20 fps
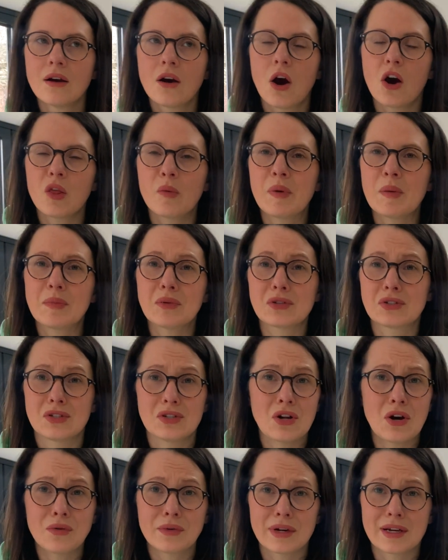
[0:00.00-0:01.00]
Other people
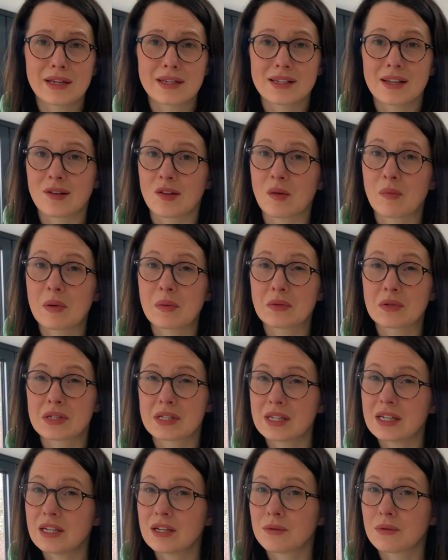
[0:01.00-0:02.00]
notice, and other people
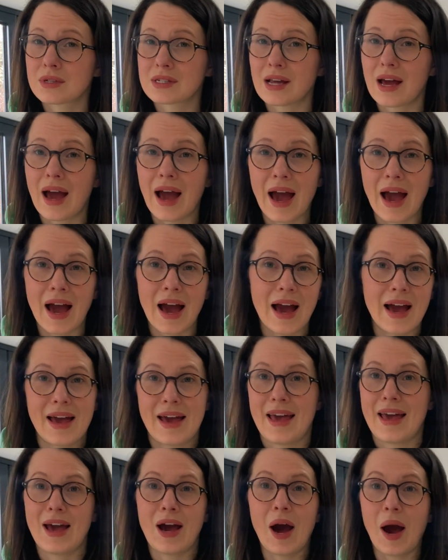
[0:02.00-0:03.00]
see you as a
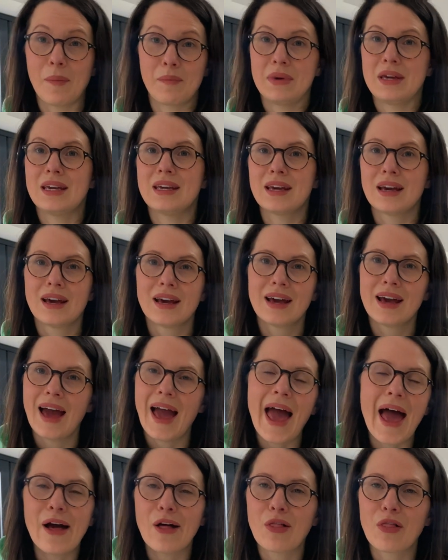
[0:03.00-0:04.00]
happy,
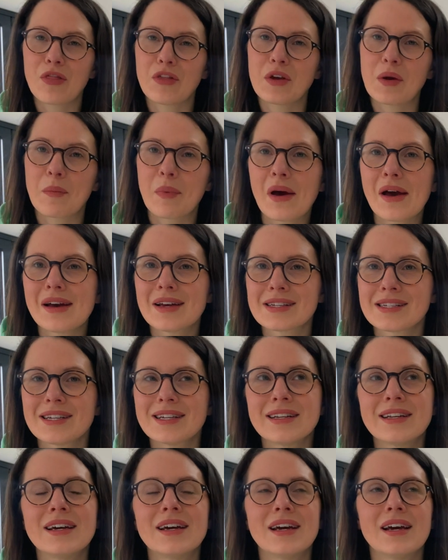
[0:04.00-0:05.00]
healthier
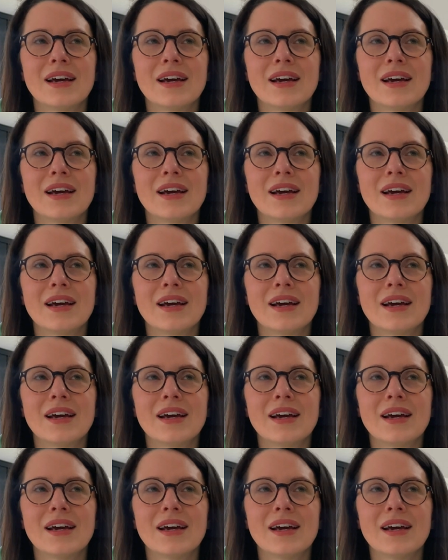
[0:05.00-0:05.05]
person.